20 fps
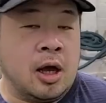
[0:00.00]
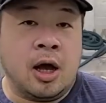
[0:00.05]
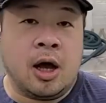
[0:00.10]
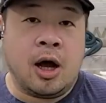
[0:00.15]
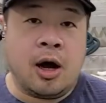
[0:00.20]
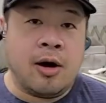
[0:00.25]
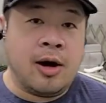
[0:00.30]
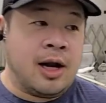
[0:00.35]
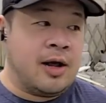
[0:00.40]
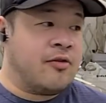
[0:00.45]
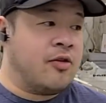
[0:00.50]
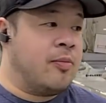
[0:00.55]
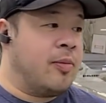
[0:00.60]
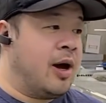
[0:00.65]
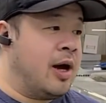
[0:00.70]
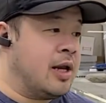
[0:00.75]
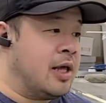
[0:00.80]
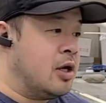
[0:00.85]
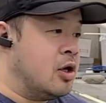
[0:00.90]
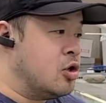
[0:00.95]
All right,
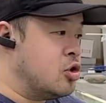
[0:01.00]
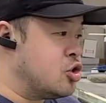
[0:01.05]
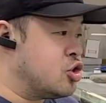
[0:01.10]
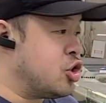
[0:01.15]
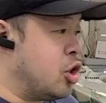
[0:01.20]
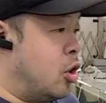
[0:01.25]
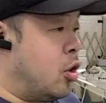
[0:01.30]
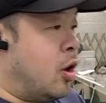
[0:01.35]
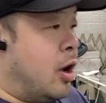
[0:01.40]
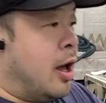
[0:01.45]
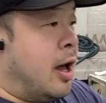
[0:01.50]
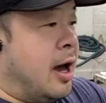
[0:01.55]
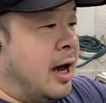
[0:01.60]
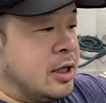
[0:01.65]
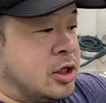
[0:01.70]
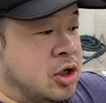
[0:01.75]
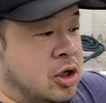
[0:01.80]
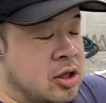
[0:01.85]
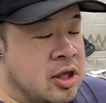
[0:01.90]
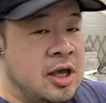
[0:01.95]
everybody. So
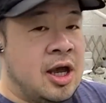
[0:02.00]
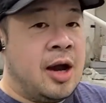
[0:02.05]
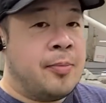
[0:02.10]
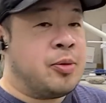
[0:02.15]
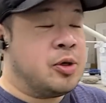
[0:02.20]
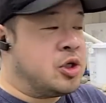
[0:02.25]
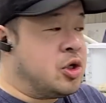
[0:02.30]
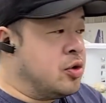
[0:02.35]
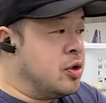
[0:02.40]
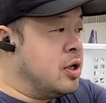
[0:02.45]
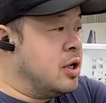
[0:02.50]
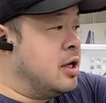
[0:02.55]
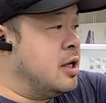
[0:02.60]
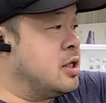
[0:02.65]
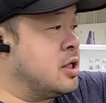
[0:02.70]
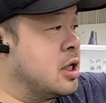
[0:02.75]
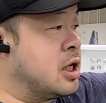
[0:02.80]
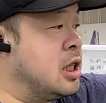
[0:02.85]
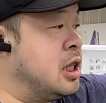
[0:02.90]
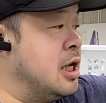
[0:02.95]
I took the opportunity
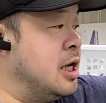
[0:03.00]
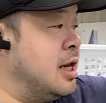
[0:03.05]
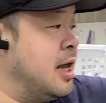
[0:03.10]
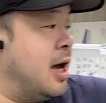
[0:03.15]
to clean